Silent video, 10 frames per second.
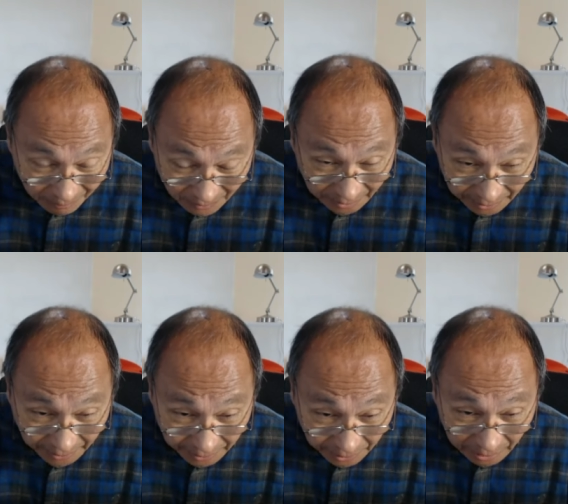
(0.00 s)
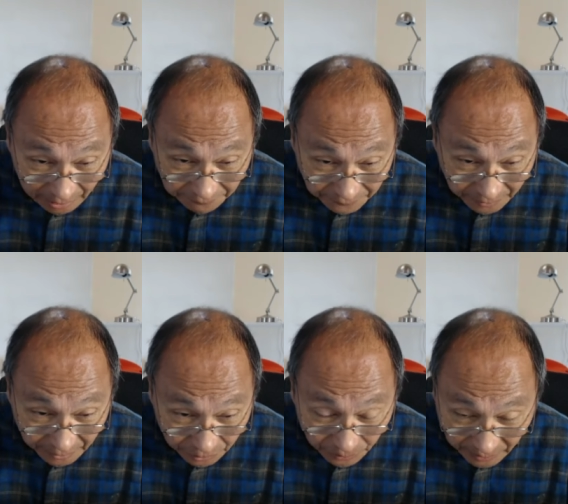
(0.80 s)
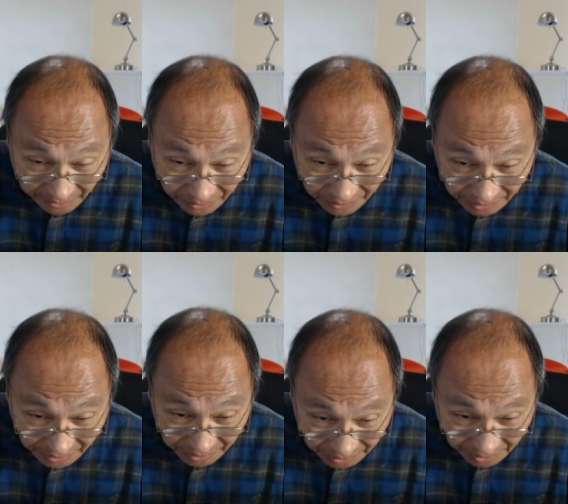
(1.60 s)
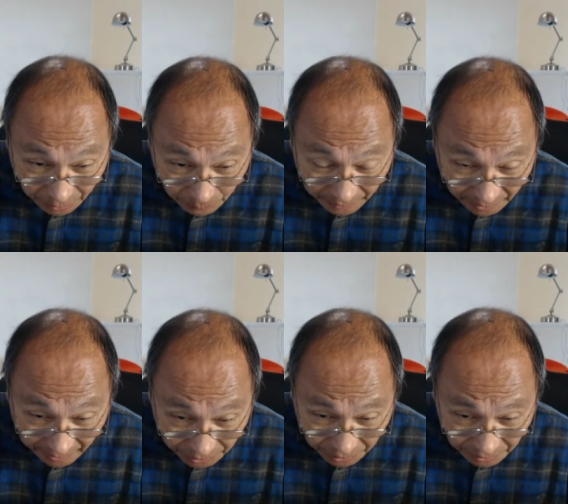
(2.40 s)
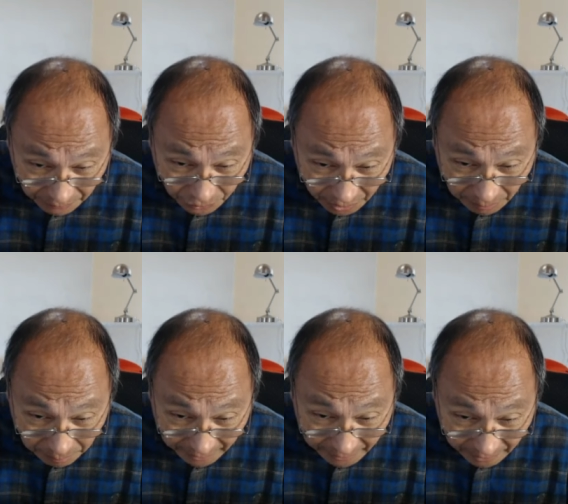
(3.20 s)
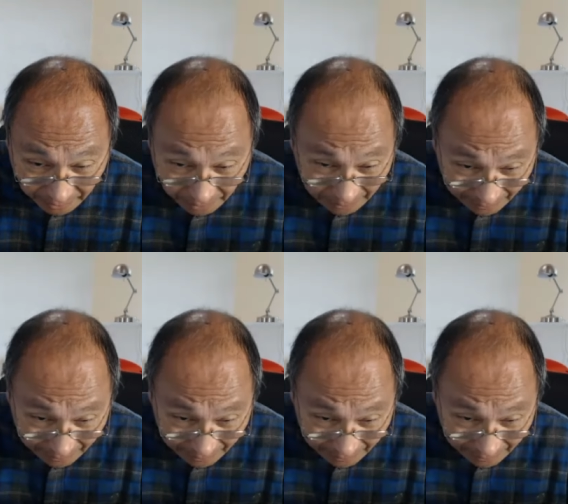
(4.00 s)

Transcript: got kicked off in 2016 with the election of Trump and the